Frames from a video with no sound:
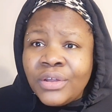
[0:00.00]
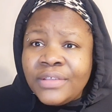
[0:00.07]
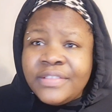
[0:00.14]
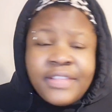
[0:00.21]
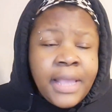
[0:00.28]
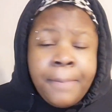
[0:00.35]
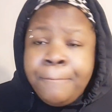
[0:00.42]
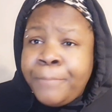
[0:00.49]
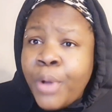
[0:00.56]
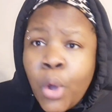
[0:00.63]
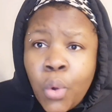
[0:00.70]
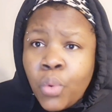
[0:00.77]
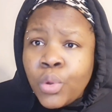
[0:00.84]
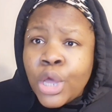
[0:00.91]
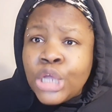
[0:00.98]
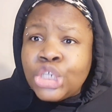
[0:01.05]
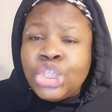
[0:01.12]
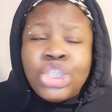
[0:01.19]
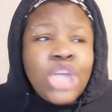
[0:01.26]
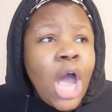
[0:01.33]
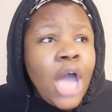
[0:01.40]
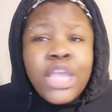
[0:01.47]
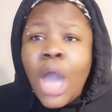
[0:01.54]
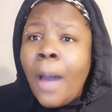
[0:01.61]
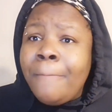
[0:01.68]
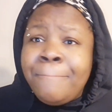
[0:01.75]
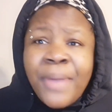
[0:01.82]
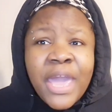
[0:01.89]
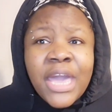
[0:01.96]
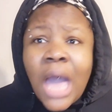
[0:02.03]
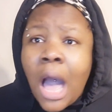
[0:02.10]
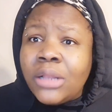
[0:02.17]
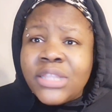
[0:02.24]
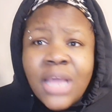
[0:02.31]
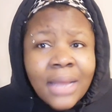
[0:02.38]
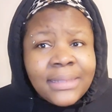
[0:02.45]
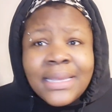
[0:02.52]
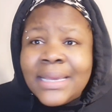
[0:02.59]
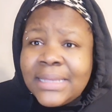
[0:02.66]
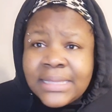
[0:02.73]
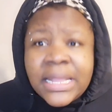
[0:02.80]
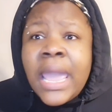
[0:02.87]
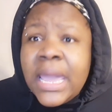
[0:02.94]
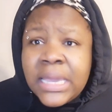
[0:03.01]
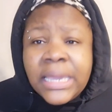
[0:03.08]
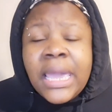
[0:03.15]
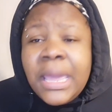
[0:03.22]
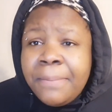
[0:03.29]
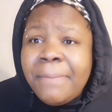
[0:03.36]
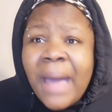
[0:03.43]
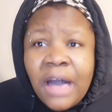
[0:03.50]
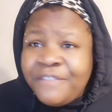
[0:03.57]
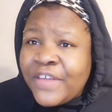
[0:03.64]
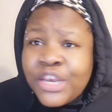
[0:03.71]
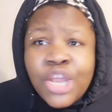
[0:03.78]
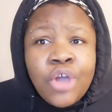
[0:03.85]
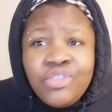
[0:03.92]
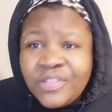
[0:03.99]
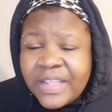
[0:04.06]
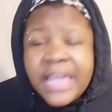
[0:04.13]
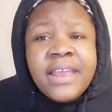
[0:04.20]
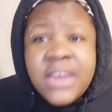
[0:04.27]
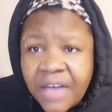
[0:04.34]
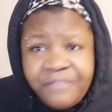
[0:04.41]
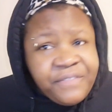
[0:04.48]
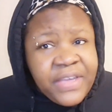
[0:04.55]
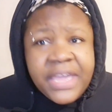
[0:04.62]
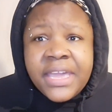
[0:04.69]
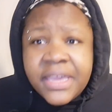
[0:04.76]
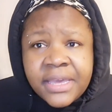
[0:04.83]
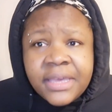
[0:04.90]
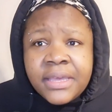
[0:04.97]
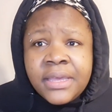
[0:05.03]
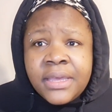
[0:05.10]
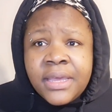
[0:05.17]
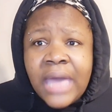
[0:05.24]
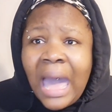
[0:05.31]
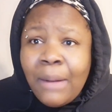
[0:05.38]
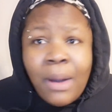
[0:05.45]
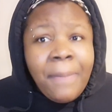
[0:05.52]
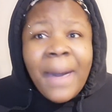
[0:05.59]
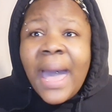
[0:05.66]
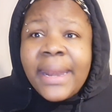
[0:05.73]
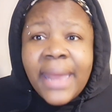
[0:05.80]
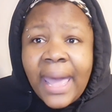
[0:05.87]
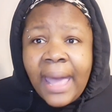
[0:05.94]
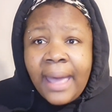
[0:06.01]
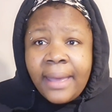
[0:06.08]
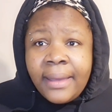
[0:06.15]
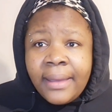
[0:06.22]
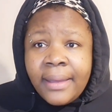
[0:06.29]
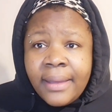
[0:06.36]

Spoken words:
Simple. Shut your big old dirty stinking mouth and don't say nothing. How about that?